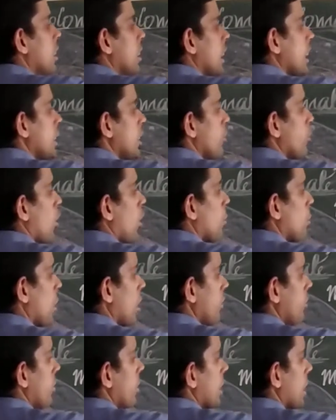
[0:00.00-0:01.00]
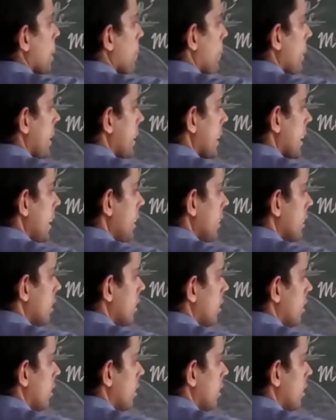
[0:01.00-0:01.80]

in the form of repeated